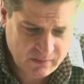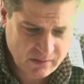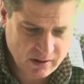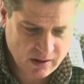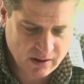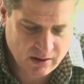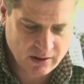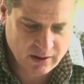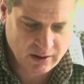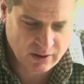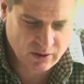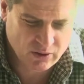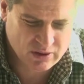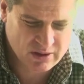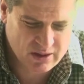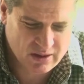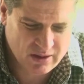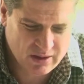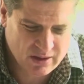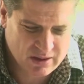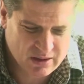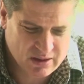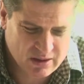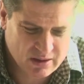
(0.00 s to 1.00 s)
Then also,
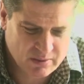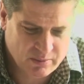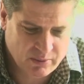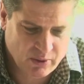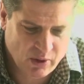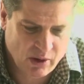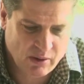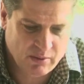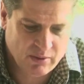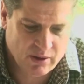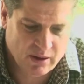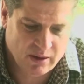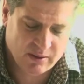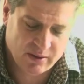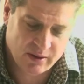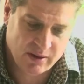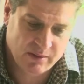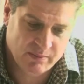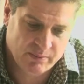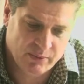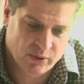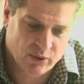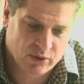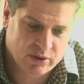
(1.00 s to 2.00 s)
this is an
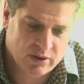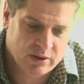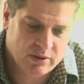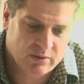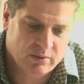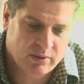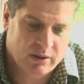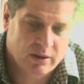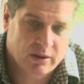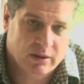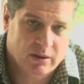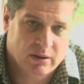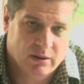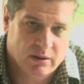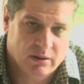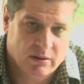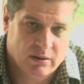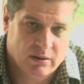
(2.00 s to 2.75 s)
important one,